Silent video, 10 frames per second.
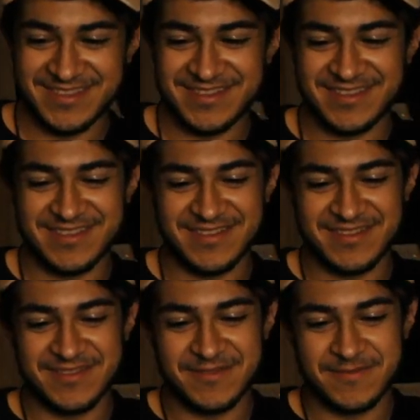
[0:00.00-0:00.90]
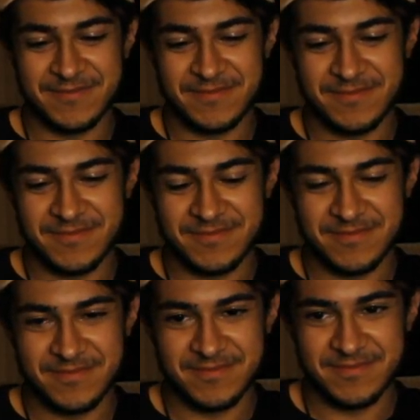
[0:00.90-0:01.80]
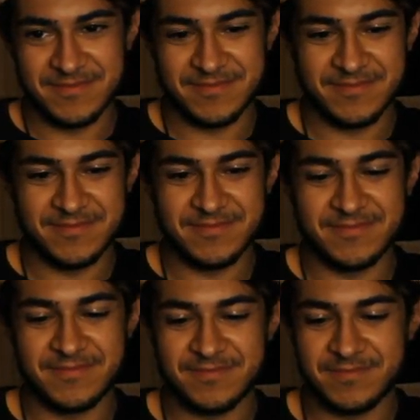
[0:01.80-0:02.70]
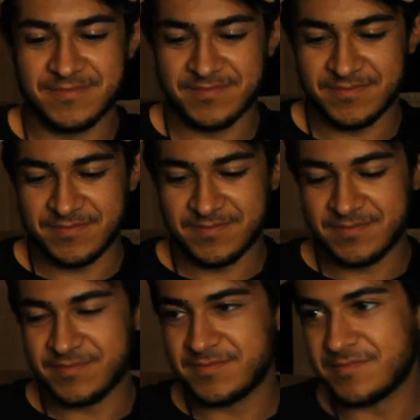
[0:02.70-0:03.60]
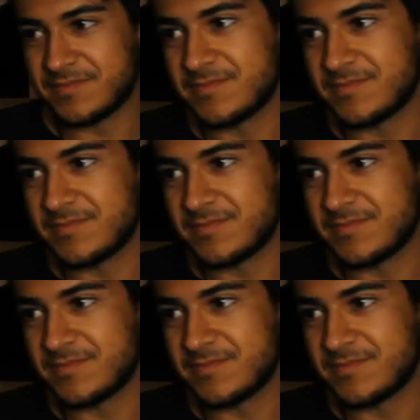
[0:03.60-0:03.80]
The person shown says nothing.